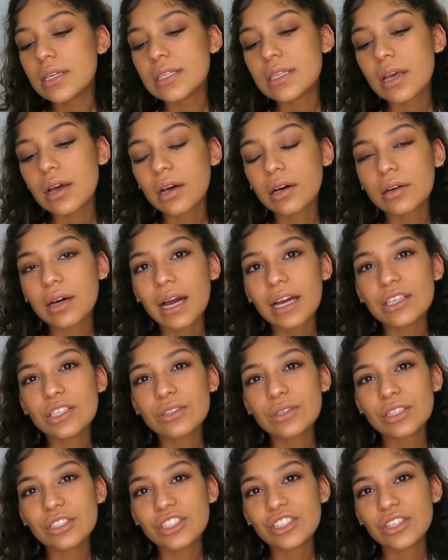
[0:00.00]
So I
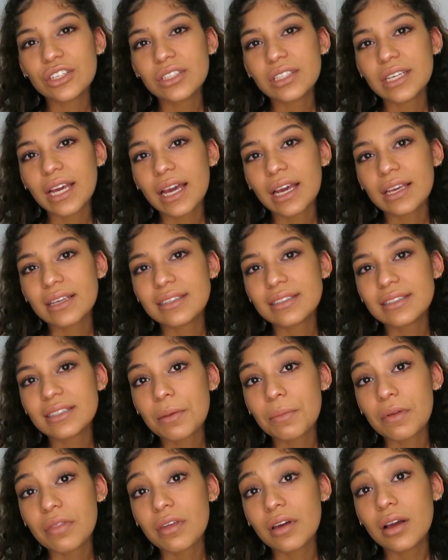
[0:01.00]
just want to show you guys
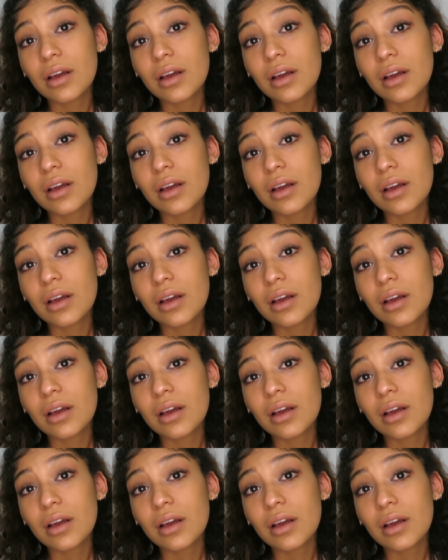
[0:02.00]
some of